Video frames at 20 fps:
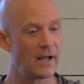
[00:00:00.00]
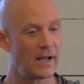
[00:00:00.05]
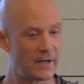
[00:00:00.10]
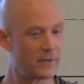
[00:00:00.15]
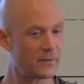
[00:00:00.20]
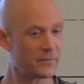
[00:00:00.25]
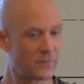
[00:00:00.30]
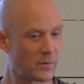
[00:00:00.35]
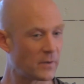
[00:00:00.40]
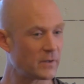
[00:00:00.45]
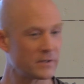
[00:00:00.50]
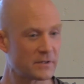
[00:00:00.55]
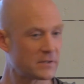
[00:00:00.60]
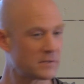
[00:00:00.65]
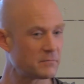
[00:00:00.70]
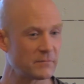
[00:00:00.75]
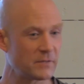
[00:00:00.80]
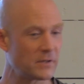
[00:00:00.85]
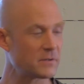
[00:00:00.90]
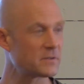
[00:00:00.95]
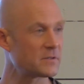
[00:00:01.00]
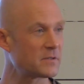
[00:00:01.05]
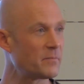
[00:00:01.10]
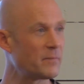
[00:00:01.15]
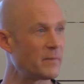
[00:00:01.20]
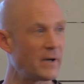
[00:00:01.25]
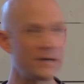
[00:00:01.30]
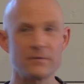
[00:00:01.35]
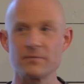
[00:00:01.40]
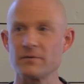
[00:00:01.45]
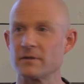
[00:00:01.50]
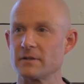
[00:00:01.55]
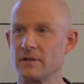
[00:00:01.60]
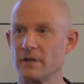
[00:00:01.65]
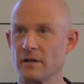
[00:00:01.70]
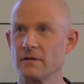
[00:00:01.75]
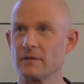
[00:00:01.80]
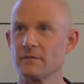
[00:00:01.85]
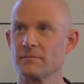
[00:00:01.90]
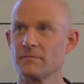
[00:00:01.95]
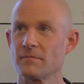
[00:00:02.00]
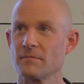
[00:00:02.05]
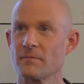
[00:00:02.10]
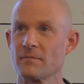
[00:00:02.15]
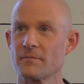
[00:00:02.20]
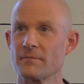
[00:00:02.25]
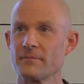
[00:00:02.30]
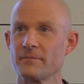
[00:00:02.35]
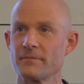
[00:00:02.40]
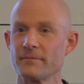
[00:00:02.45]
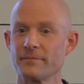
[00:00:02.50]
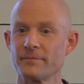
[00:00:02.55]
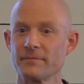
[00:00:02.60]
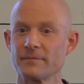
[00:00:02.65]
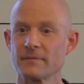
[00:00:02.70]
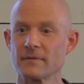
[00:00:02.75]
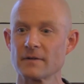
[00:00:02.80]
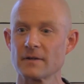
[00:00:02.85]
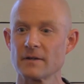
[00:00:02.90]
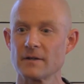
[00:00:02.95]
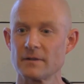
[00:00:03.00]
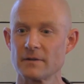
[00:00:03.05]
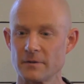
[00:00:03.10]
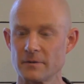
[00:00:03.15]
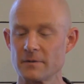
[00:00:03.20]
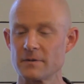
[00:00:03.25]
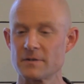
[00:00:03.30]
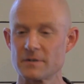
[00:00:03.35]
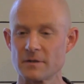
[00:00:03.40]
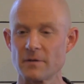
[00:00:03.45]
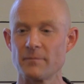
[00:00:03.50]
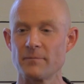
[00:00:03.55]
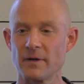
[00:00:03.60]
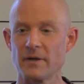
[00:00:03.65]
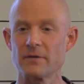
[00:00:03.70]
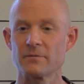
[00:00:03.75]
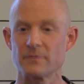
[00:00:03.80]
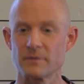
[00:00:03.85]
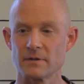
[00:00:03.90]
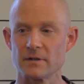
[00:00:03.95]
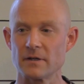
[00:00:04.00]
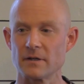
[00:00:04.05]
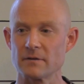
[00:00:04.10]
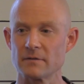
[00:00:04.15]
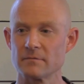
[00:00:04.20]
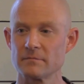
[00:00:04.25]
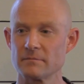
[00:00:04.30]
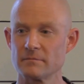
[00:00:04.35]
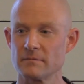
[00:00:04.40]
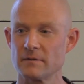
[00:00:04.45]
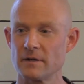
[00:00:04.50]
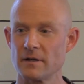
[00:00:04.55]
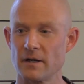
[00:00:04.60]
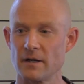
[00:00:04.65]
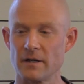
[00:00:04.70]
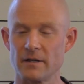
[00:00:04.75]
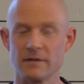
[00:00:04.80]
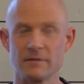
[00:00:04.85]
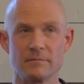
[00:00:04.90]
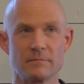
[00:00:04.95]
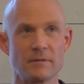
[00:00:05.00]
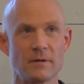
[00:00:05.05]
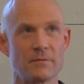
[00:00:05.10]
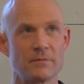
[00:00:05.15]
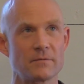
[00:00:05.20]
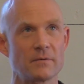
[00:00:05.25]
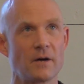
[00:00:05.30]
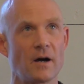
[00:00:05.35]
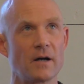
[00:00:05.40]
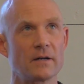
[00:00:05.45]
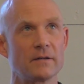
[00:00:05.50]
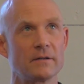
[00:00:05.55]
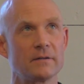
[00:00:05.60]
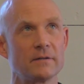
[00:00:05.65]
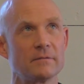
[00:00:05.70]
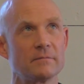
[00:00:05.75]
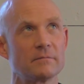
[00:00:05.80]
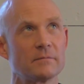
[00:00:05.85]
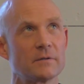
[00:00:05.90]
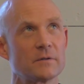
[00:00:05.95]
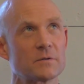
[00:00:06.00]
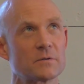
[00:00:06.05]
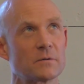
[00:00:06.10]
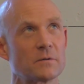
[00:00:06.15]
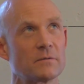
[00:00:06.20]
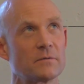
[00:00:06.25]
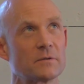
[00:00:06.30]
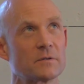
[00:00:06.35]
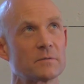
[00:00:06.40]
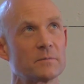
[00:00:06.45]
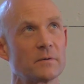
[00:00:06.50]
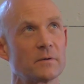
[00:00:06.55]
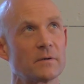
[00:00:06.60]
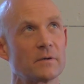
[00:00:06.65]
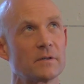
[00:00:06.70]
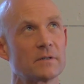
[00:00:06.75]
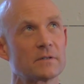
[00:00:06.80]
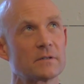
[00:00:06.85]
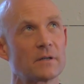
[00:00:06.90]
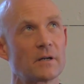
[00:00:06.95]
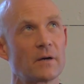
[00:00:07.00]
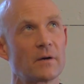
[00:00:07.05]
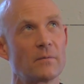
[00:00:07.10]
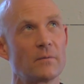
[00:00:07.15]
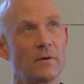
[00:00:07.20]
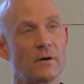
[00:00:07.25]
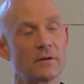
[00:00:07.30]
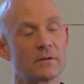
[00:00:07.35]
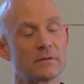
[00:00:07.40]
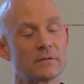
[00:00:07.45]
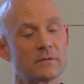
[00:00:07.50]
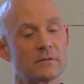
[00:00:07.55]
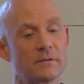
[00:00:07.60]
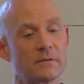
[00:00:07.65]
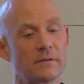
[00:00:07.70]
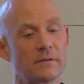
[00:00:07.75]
And of course, there's some benefit there. There is some benefit there, that I have gotten the sort of experience that I want.